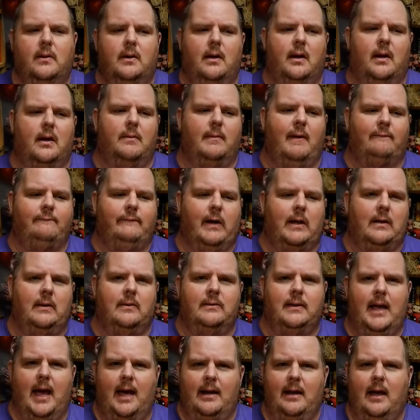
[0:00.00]
Um, I
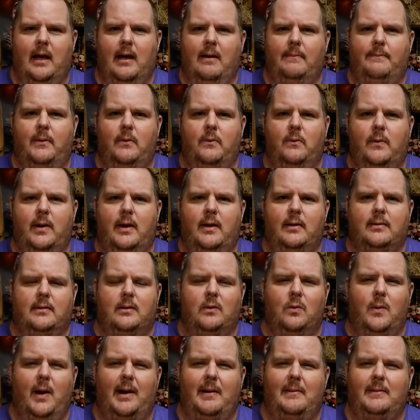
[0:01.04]
followed that up with The
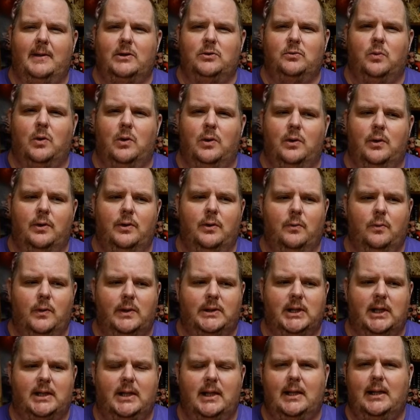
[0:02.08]
Weight of This World, which
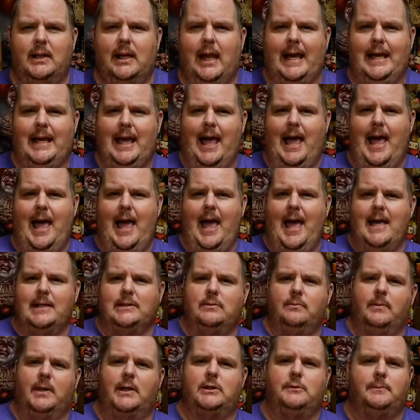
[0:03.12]
I didn't like as
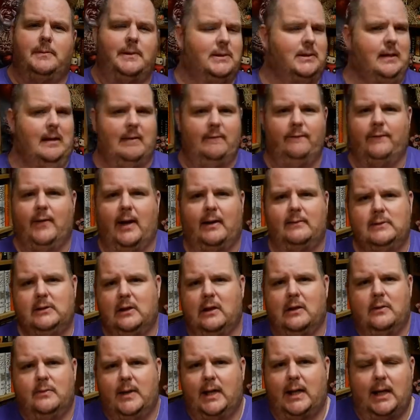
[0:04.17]
much, but it's still a
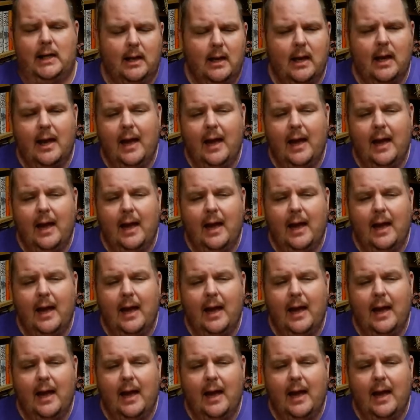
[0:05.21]
five-star read.